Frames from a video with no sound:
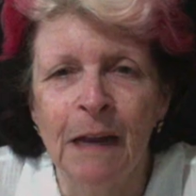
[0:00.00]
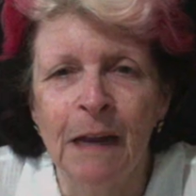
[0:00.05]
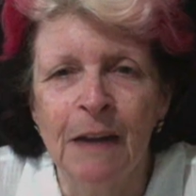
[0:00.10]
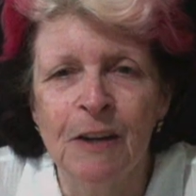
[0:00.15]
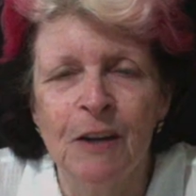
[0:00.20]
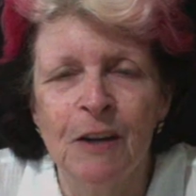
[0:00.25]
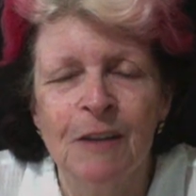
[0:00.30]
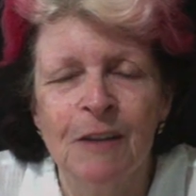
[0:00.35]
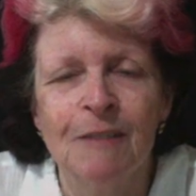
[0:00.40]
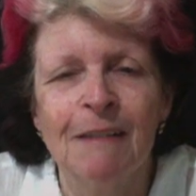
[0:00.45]

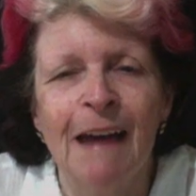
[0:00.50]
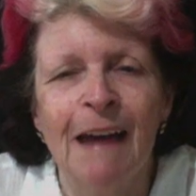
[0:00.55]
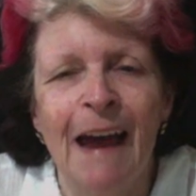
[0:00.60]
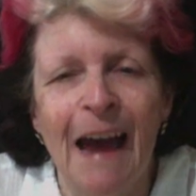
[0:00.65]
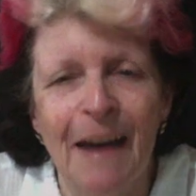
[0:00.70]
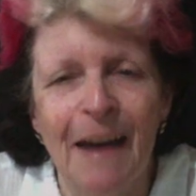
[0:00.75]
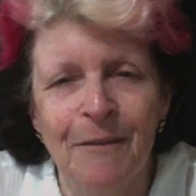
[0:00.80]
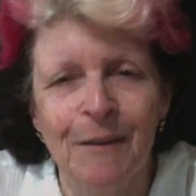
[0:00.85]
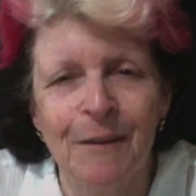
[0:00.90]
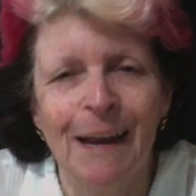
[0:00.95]
just
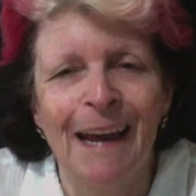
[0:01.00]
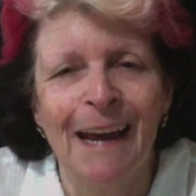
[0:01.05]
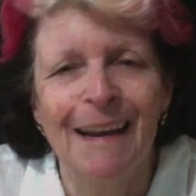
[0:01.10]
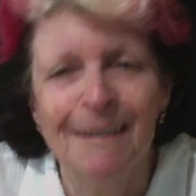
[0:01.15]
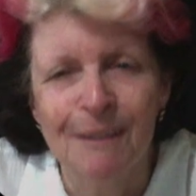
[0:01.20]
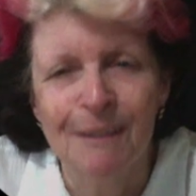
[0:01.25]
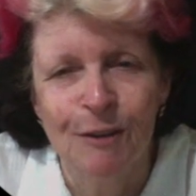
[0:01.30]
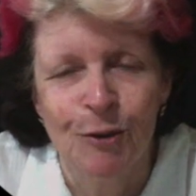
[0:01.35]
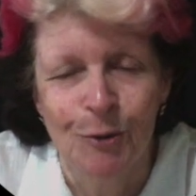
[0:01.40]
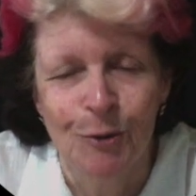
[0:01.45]
haven't
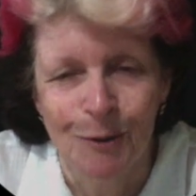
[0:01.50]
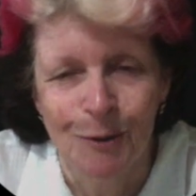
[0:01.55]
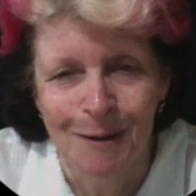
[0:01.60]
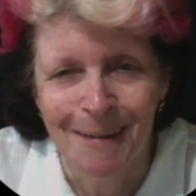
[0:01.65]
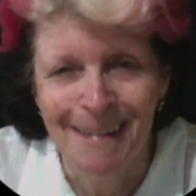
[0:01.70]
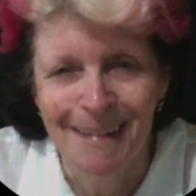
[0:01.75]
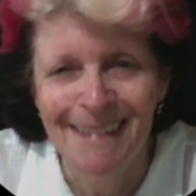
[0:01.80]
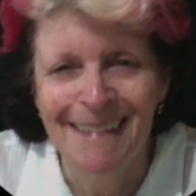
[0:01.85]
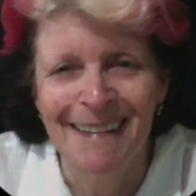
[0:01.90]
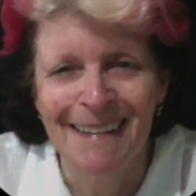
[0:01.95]
executed
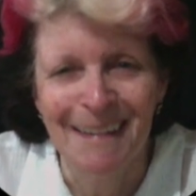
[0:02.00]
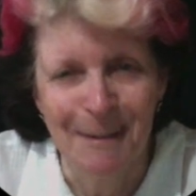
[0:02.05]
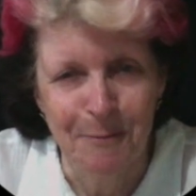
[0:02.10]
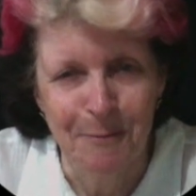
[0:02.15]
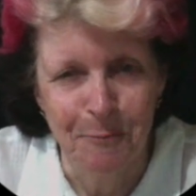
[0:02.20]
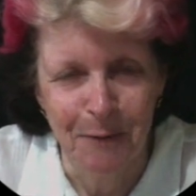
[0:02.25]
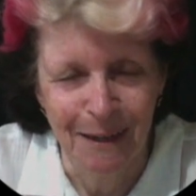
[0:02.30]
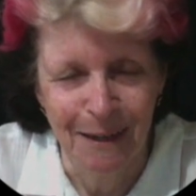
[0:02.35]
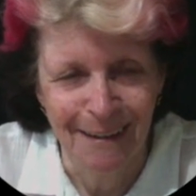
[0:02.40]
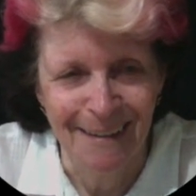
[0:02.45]
it as
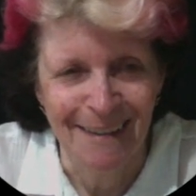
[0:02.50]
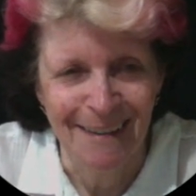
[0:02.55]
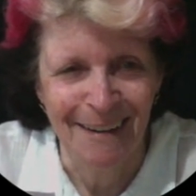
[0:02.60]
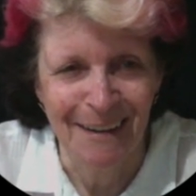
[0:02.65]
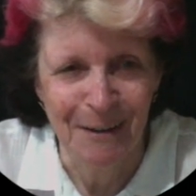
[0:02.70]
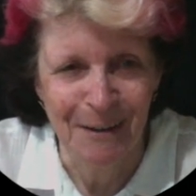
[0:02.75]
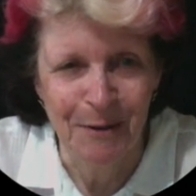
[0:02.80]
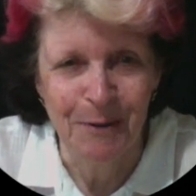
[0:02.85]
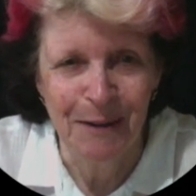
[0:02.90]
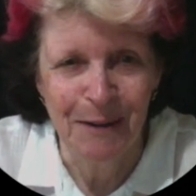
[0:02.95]
well as I
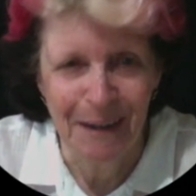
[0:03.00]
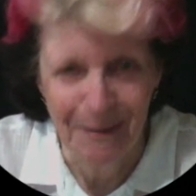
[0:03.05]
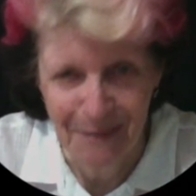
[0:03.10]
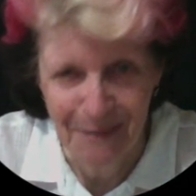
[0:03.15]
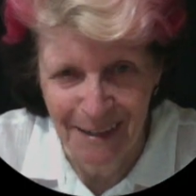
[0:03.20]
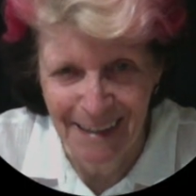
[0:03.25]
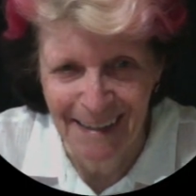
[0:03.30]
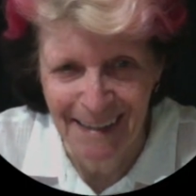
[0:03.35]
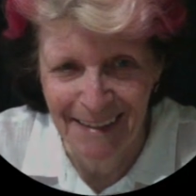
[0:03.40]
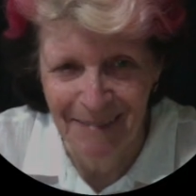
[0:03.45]
could have
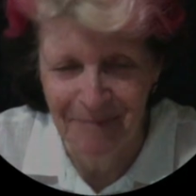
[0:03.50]
done.